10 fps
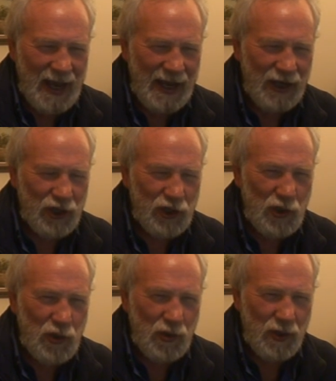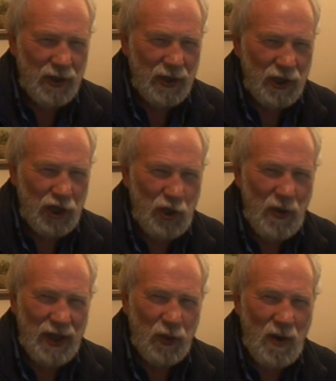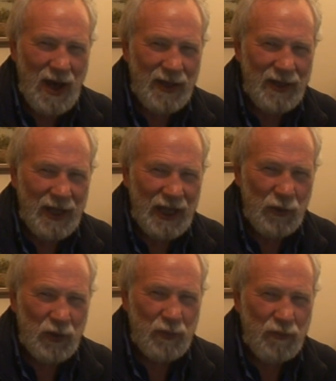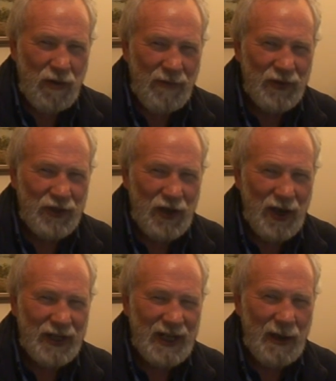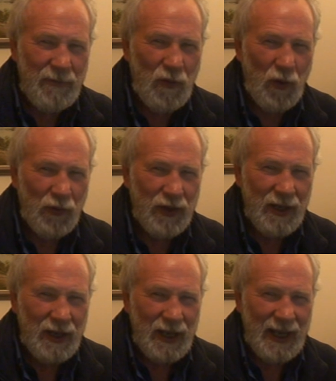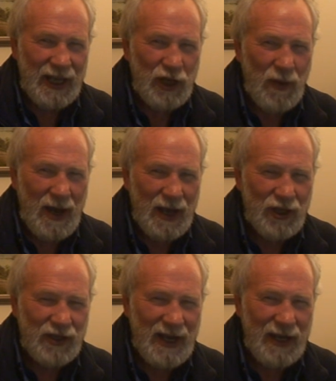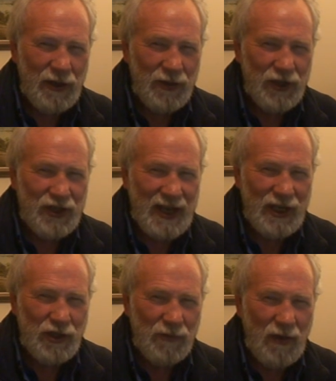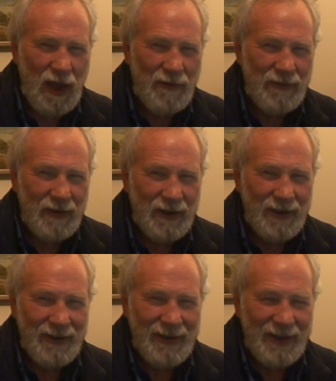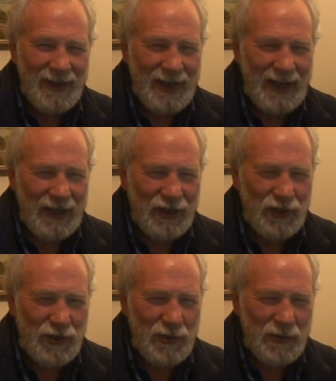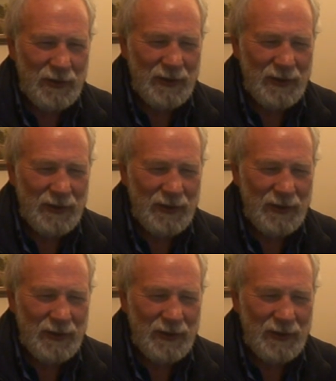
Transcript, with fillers: and it's you. You are the one that was prophesied to come forth. Here you are standing on the stage of life, and it's you.